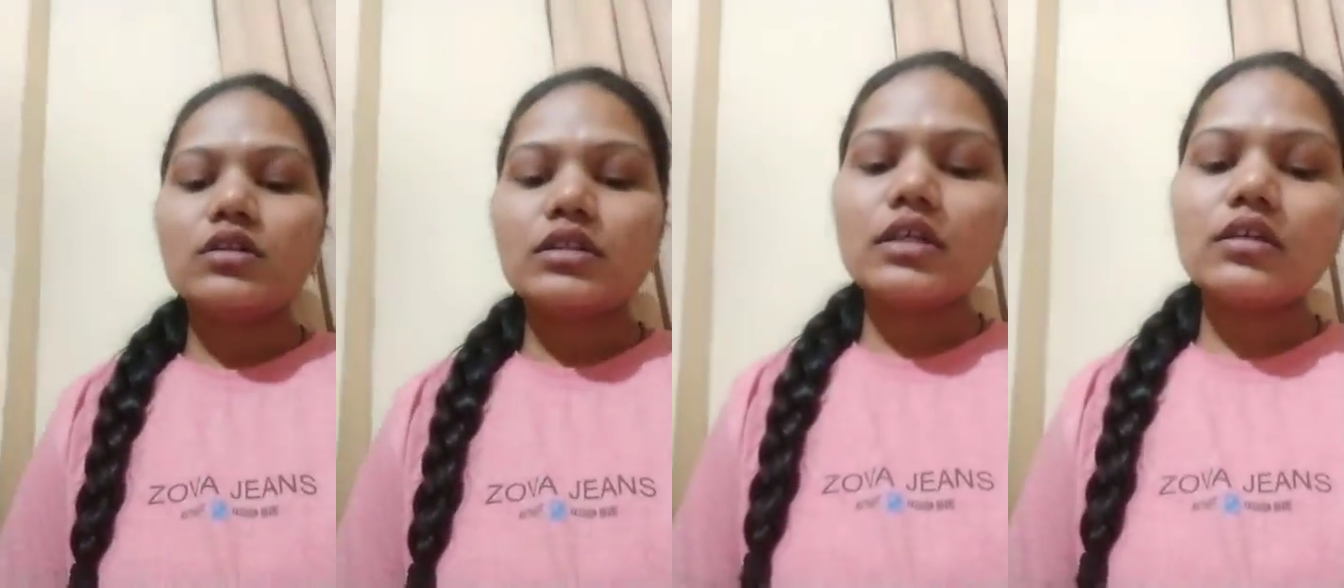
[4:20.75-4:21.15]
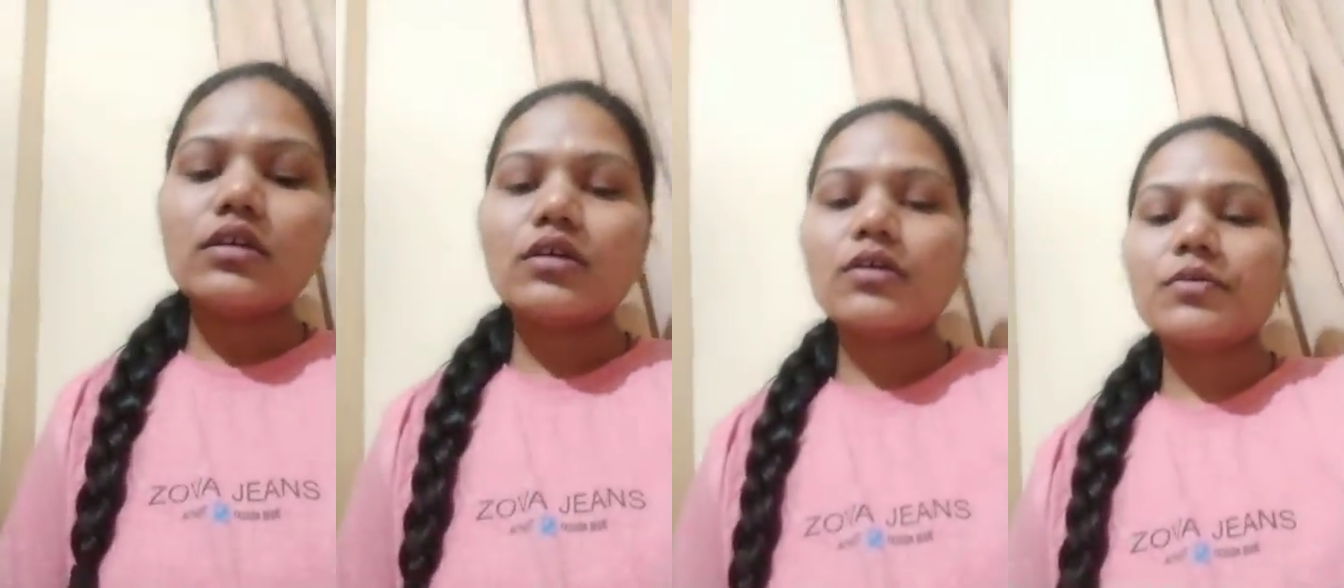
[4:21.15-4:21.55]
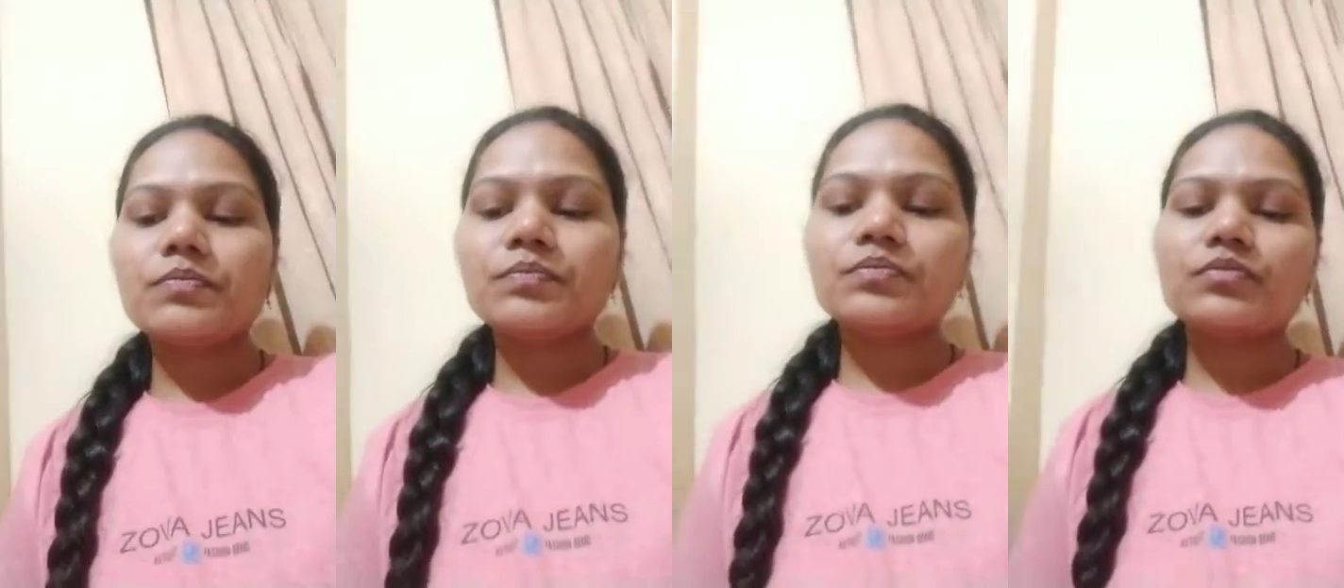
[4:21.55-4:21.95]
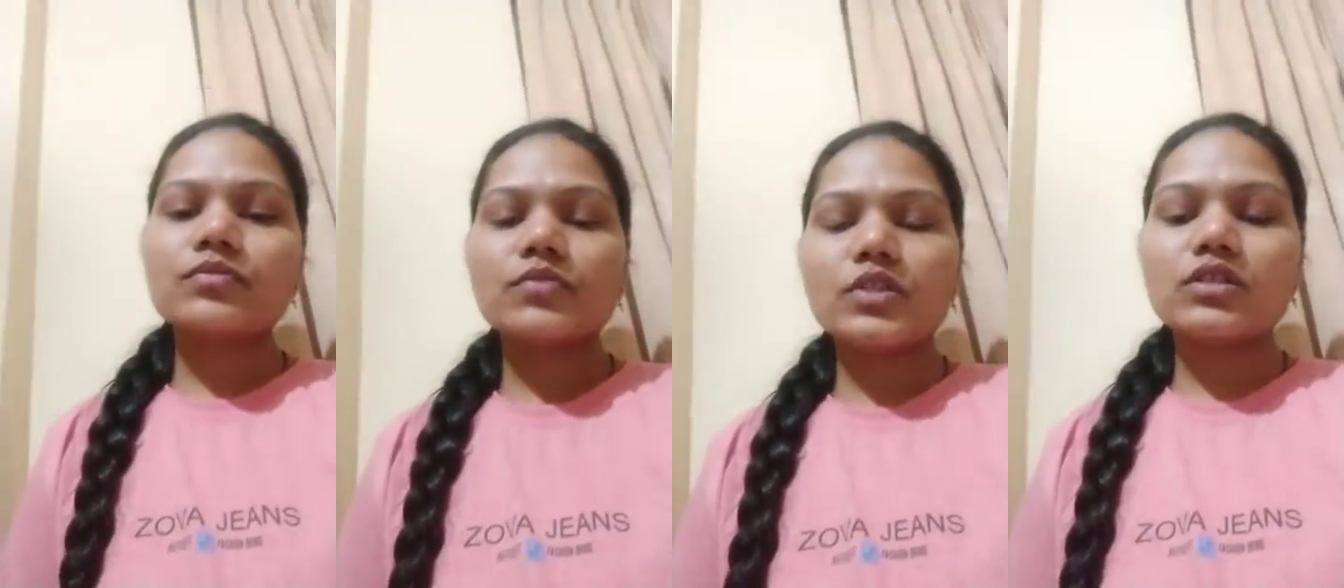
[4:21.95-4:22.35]
Then
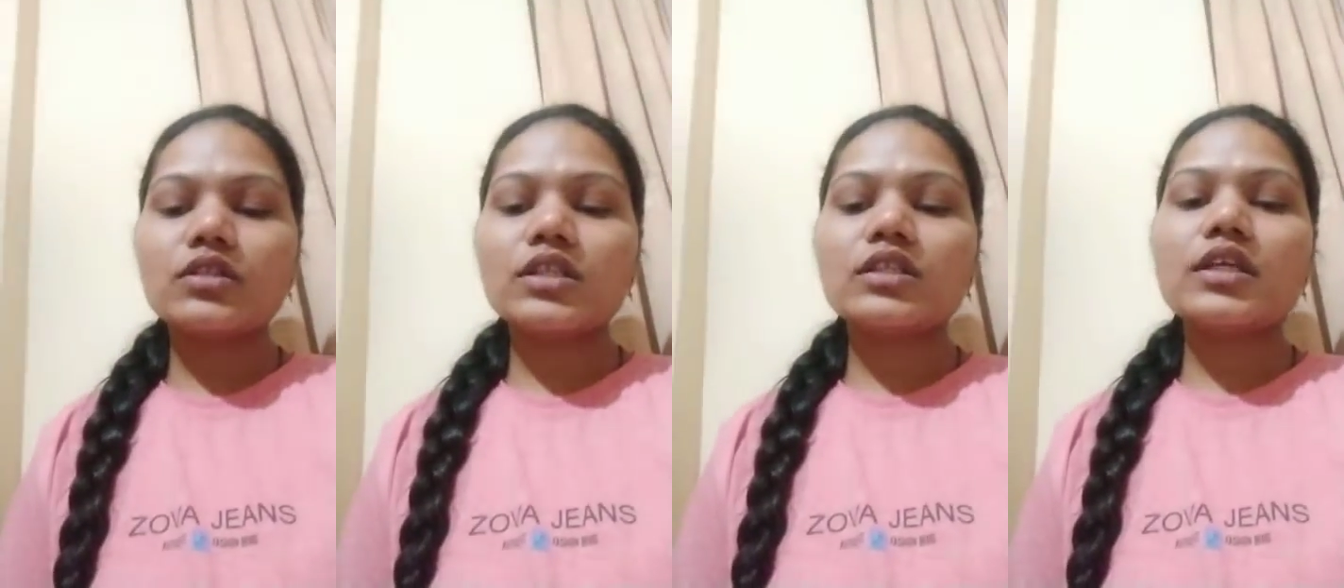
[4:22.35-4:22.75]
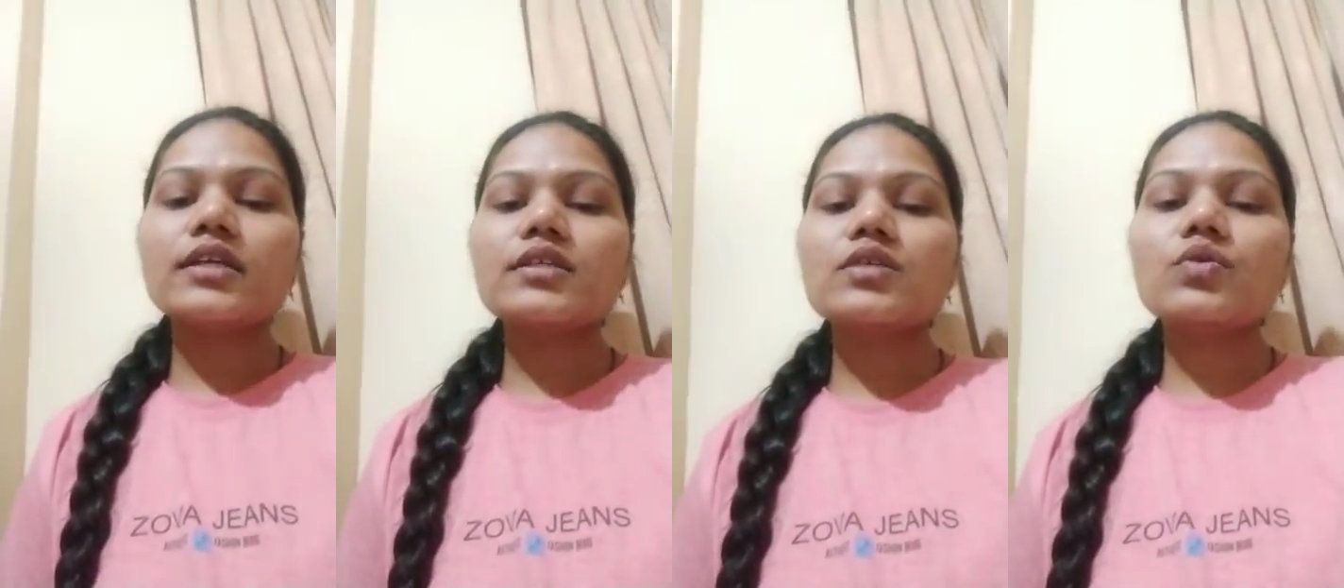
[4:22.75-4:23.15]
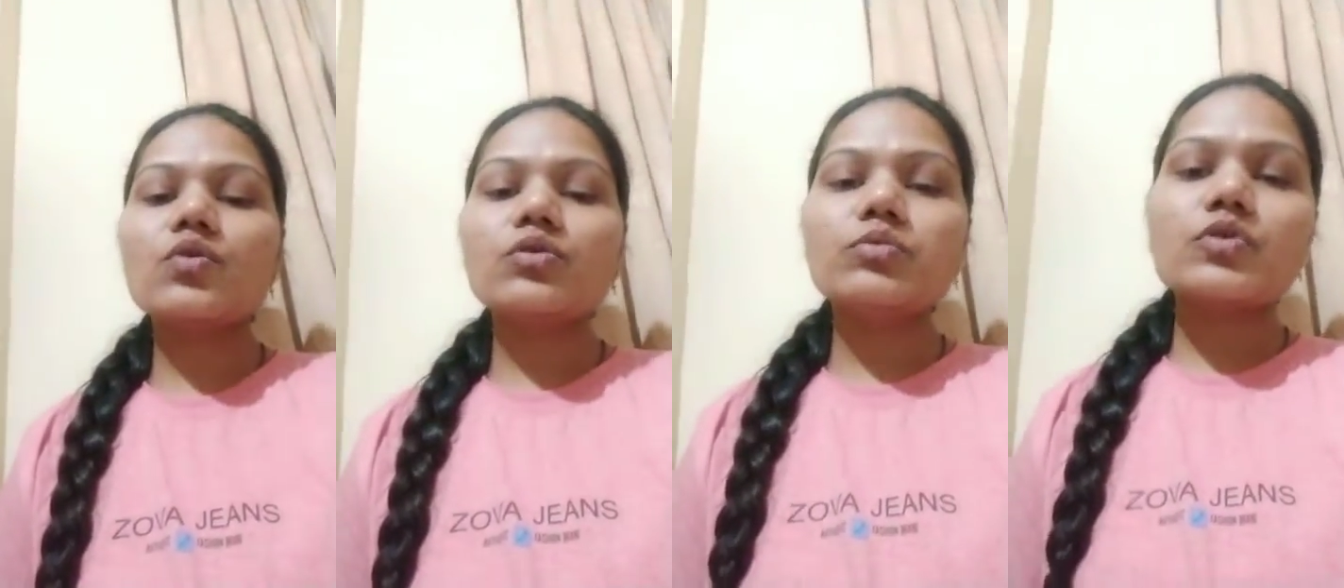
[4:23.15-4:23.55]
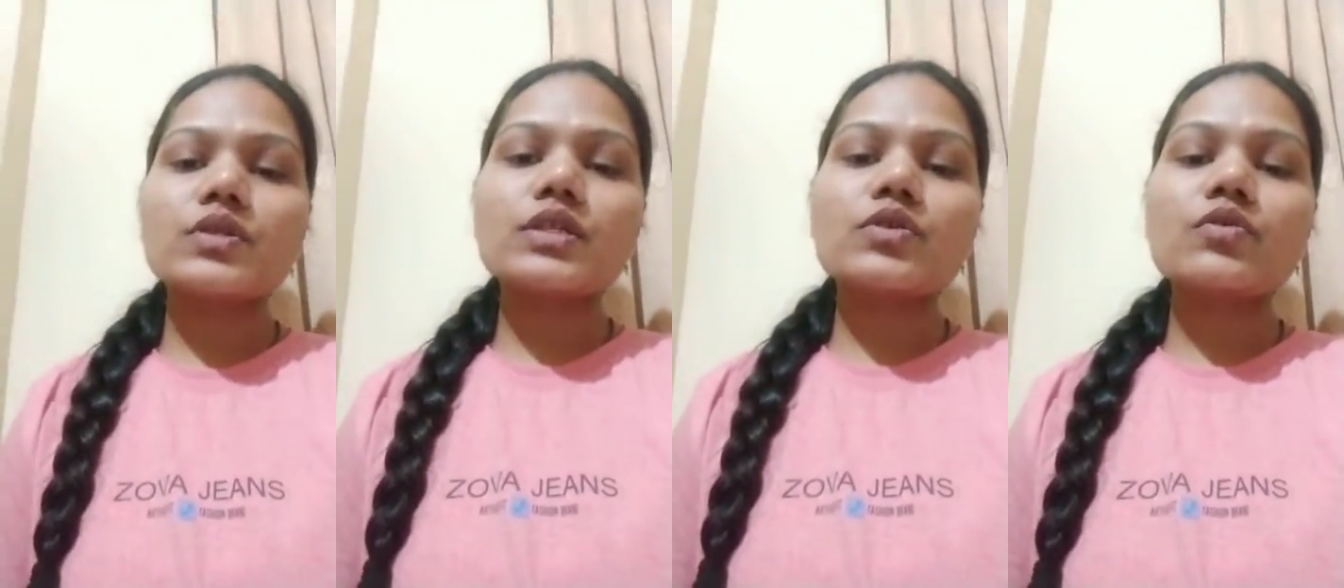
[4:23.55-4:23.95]
that is the whole
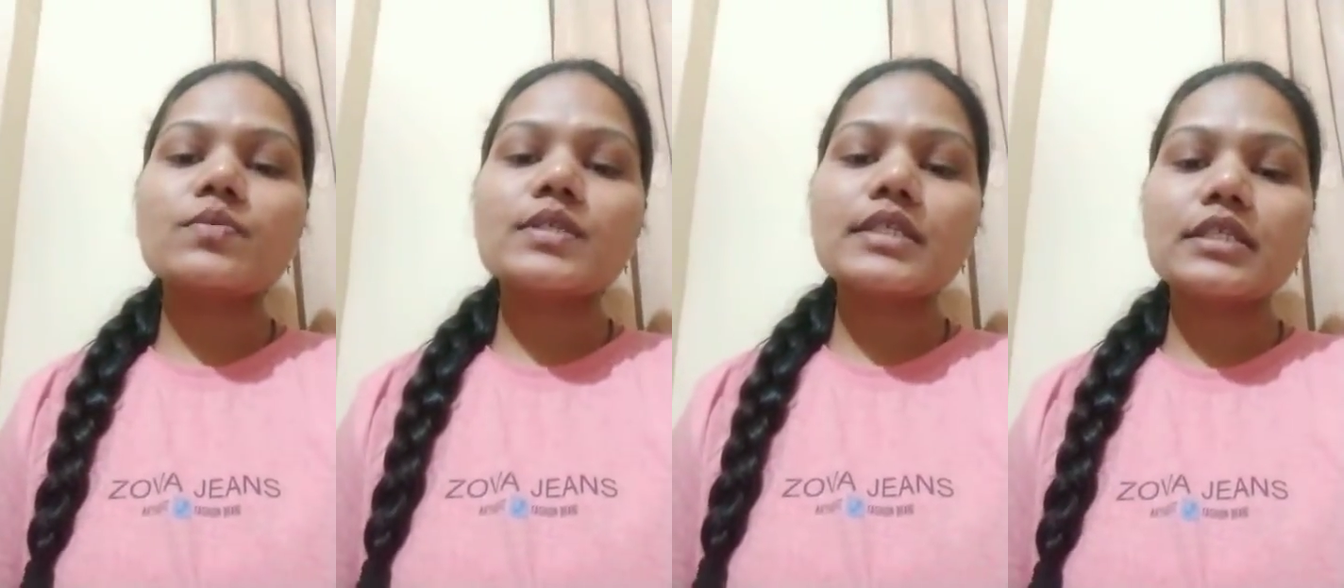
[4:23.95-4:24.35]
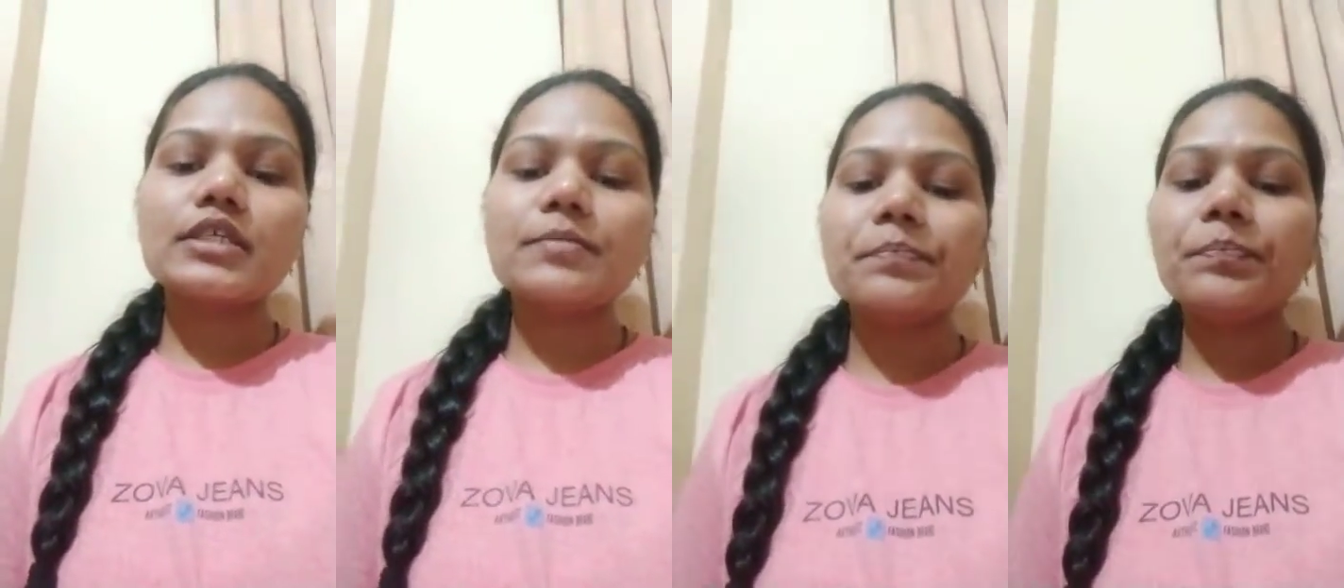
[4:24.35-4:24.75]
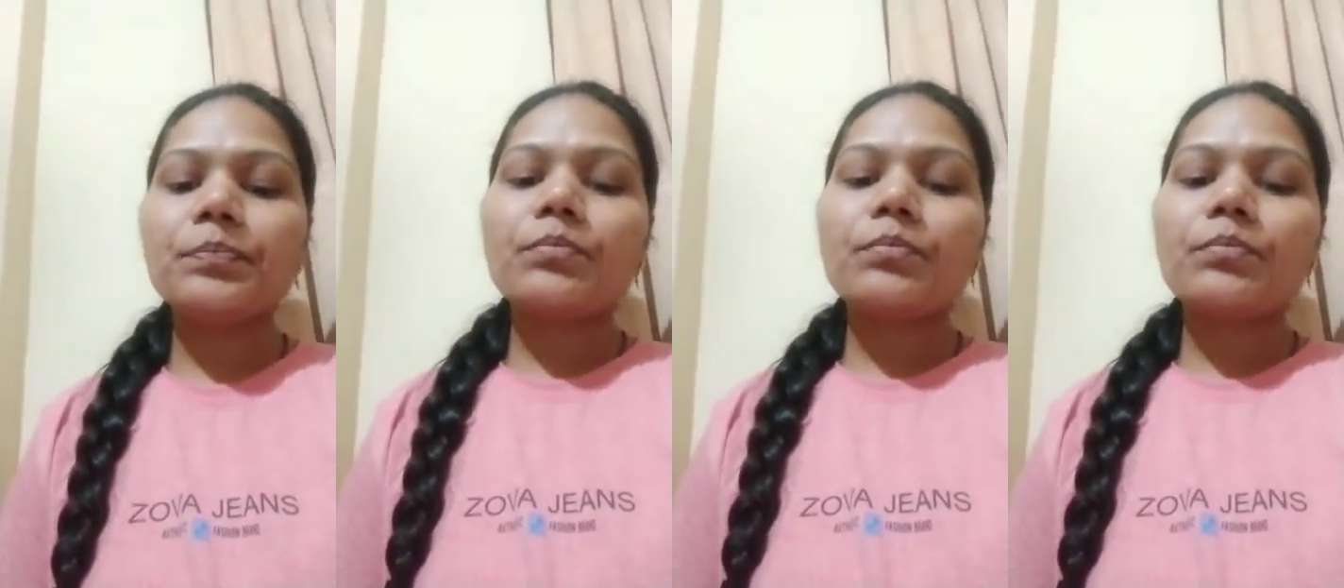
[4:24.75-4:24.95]
process of CDM.